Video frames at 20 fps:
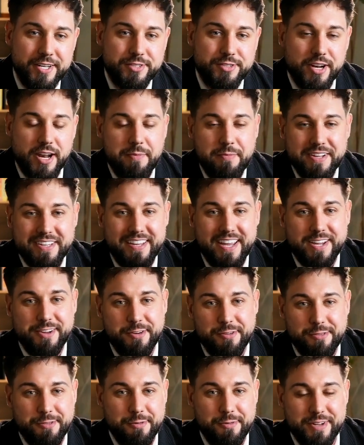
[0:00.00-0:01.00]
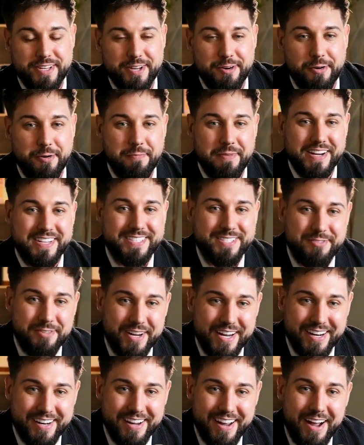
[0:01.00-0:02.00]
So let me take you through it here on my
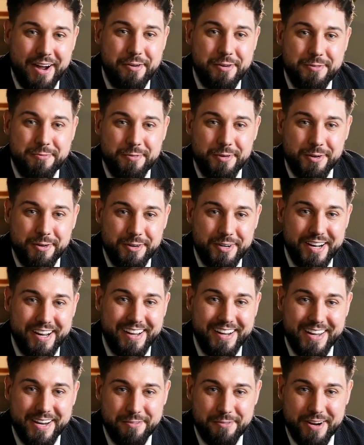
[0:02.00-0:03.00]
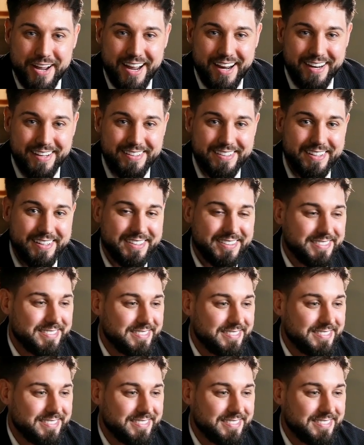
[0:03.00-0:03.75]
screen, how it will look like in reality.